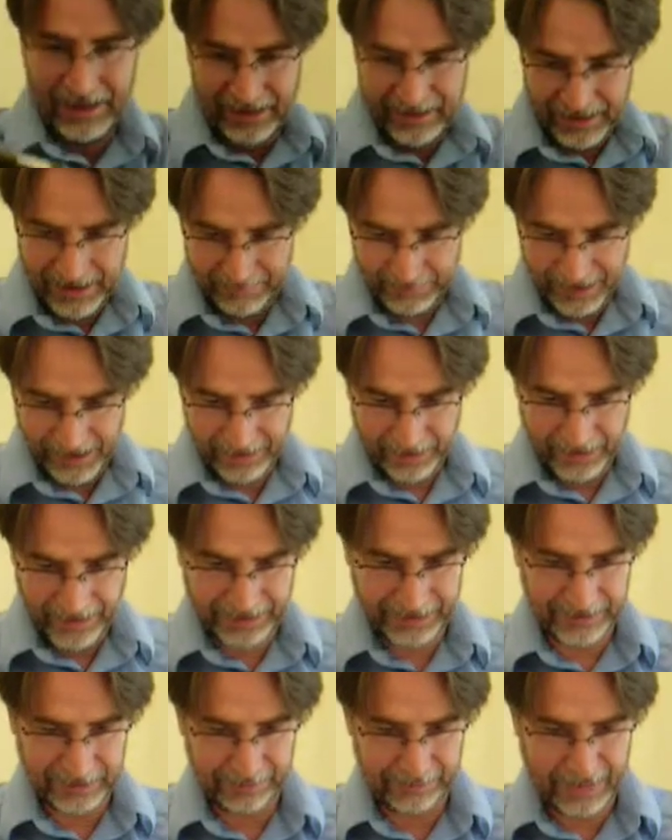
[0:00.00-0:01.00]
And then I'm going to
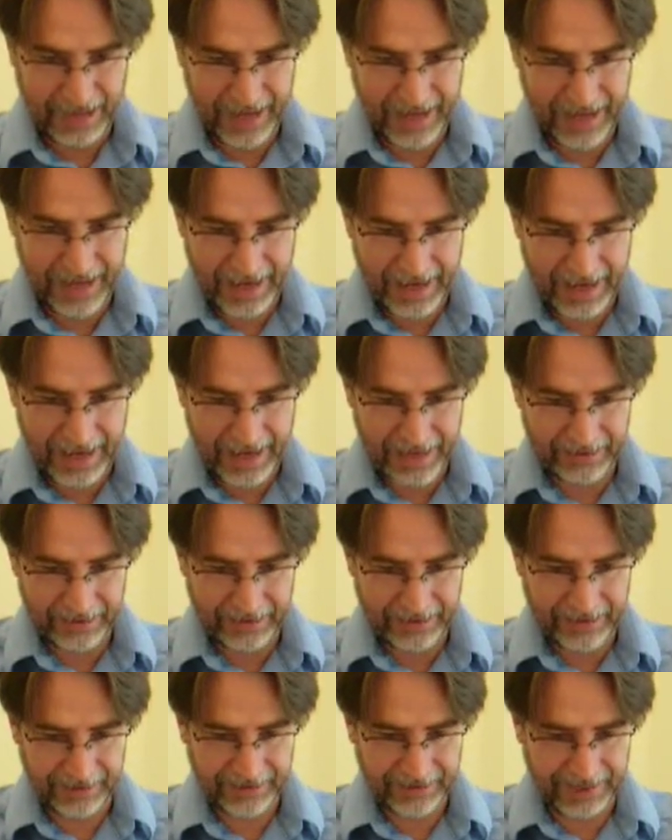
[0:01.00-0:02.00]

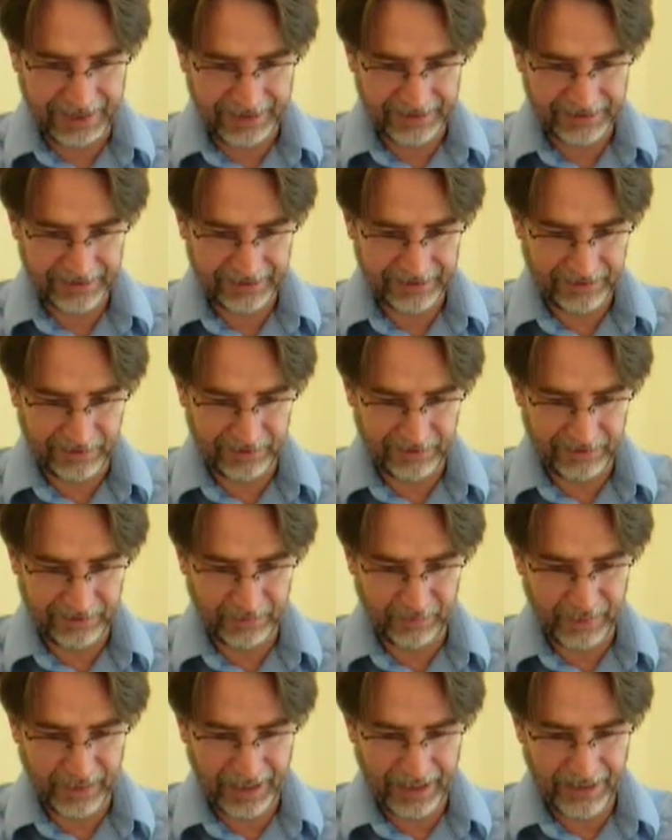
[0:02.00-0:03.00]
expand the text a
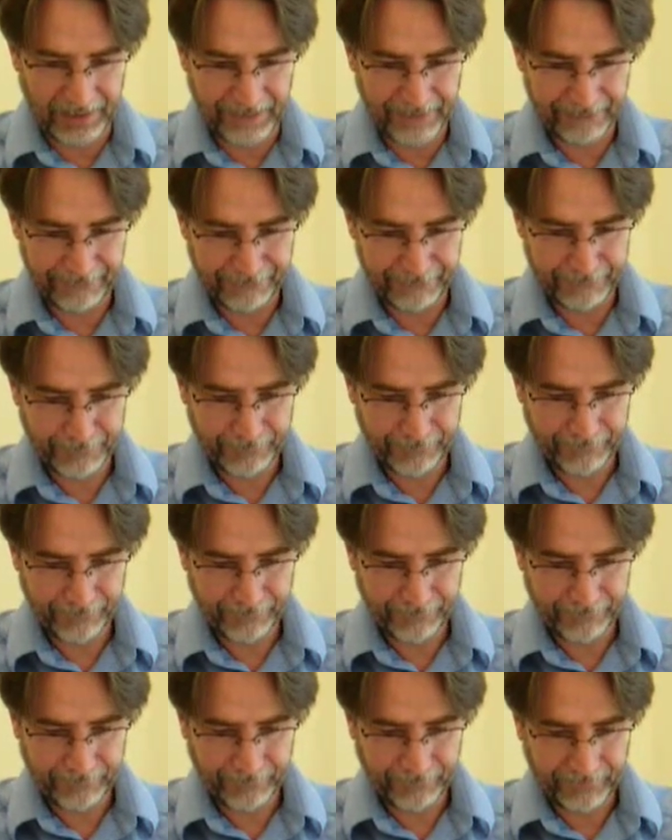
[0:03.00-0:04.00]
little bit.
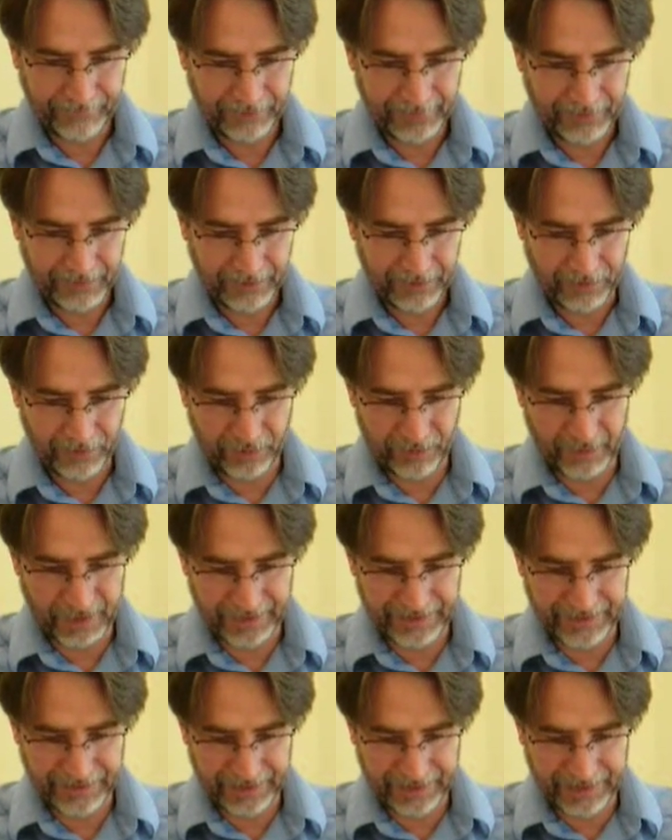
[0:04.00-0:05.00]
Go to my
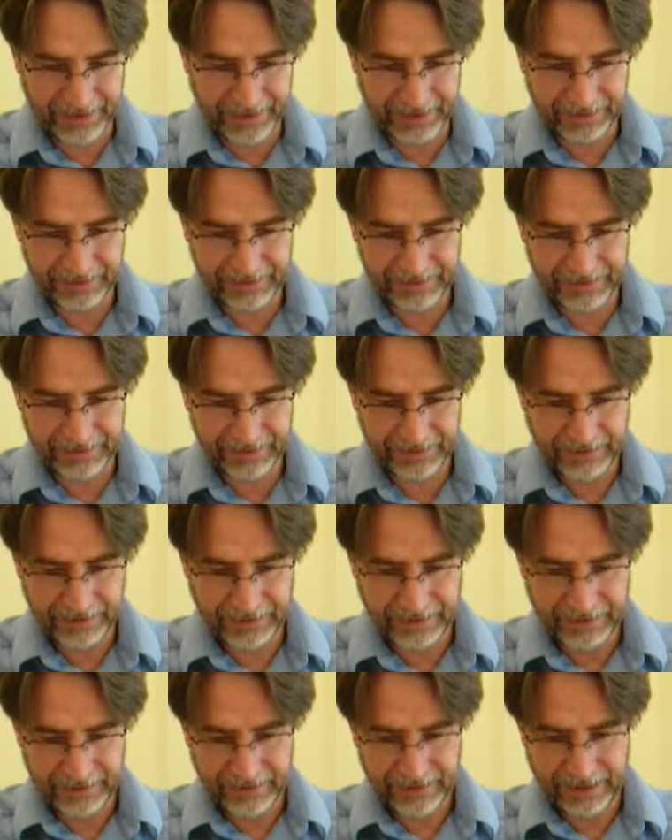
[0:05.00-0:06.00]
settings.
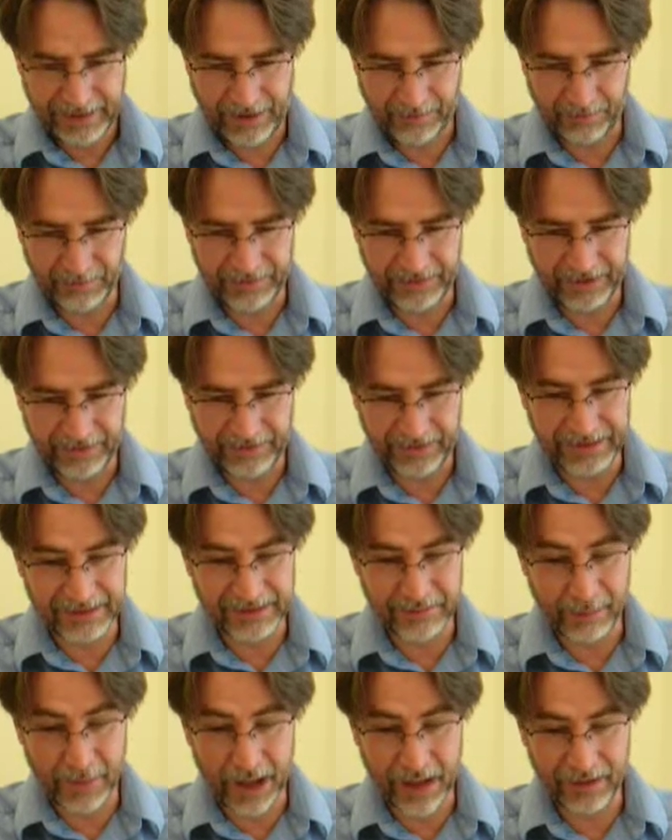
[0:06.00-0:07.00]
That was on the
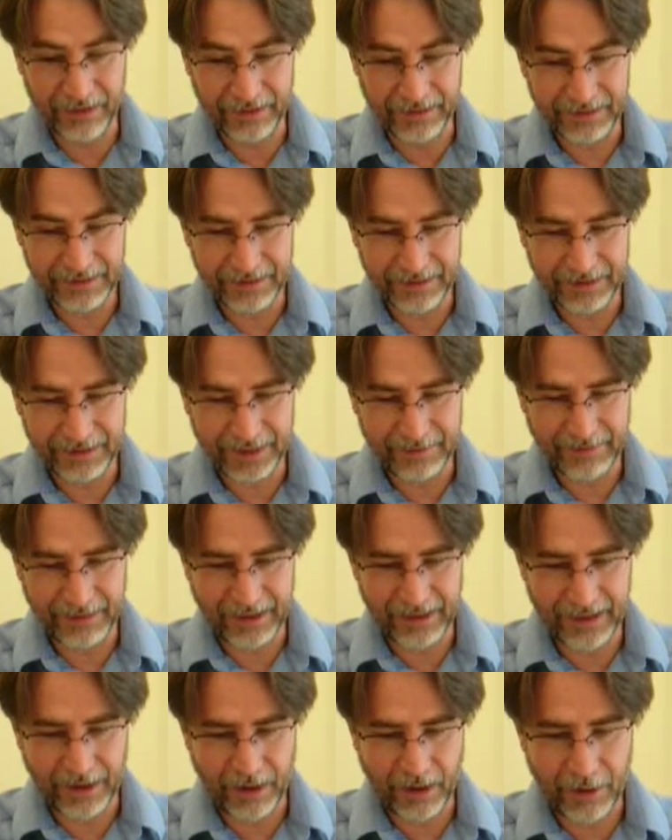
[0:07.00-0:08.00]
smallest, and I'm going
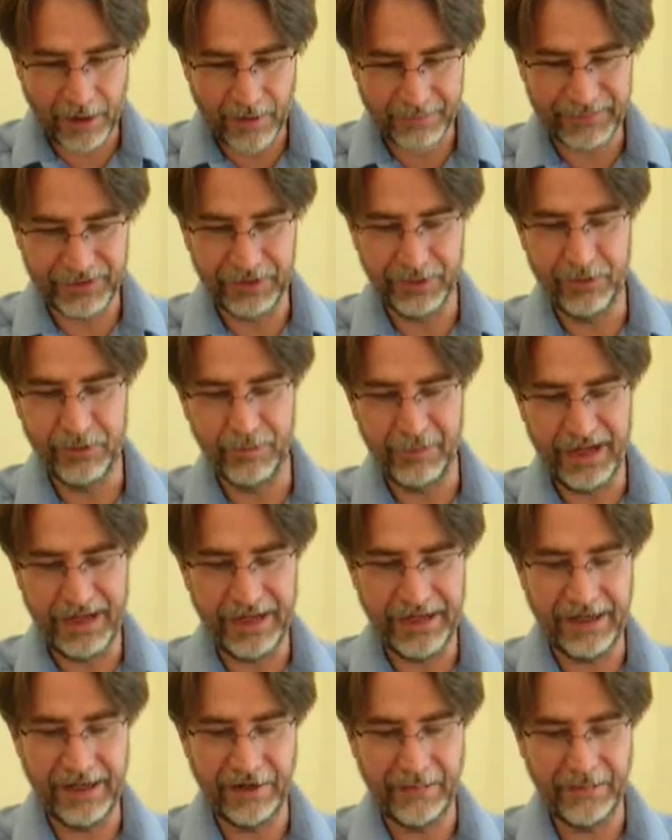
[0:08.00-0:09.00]
to go up to
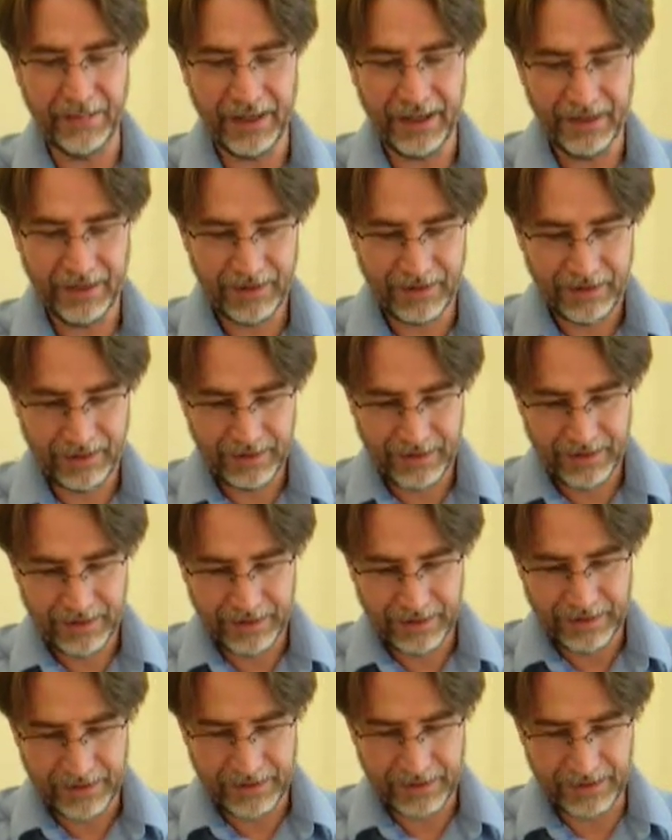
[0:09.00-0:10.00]
medium
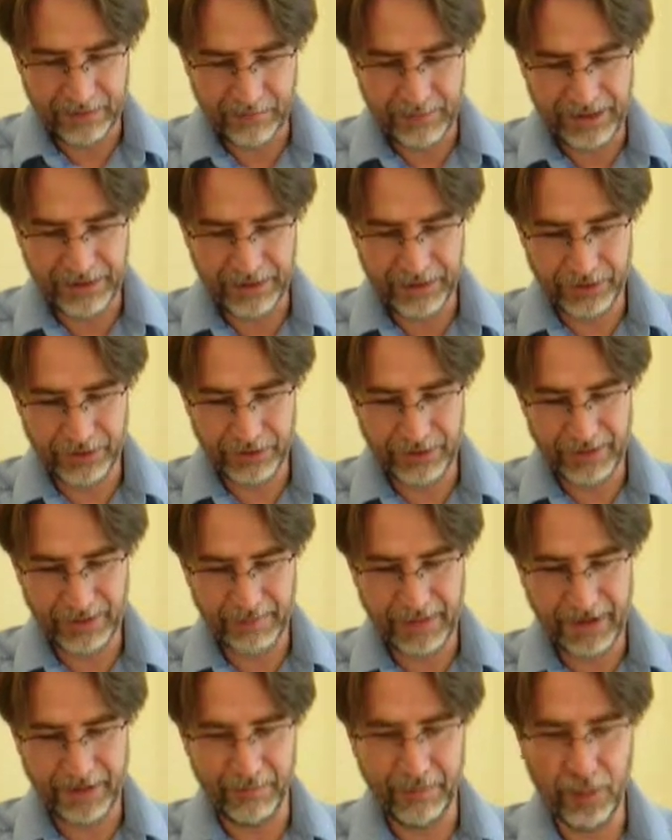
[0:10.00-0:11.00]
and return to
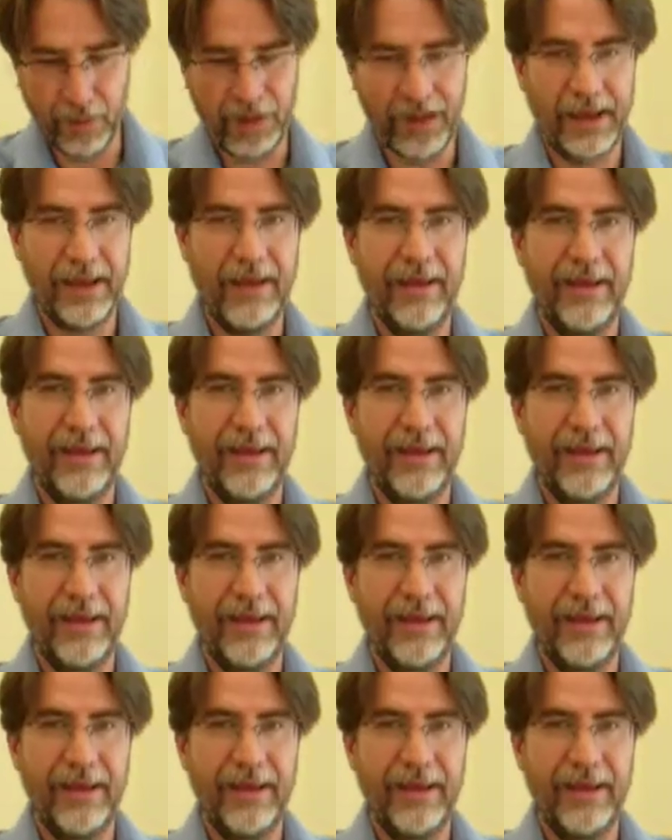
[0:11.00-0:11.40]
my book